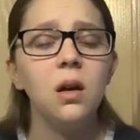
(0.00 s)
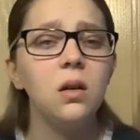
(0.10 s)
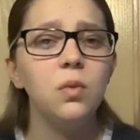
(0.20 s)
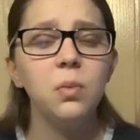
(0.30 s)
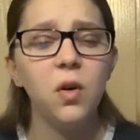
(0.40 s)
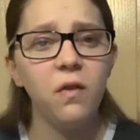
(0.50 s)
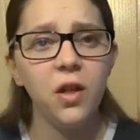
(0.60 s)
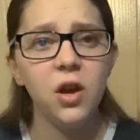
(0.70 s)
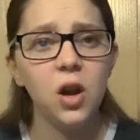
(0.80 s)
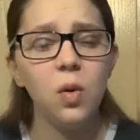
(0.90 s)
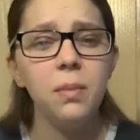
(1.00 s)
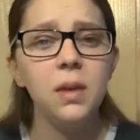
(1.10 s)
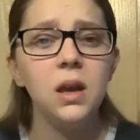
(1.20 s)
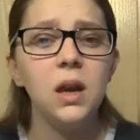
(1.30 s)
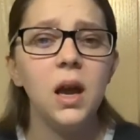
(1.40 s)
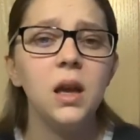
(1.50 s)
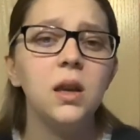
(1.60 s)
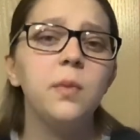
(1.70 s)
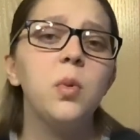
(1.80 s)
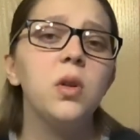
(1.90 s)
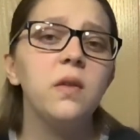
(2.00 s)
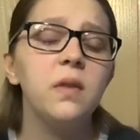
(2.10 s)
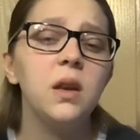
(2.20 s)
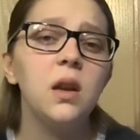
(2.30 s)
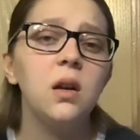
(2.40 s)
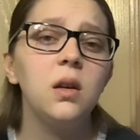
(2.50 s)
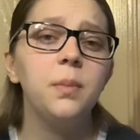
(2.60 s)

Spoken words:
remove all the equipment and dispose of it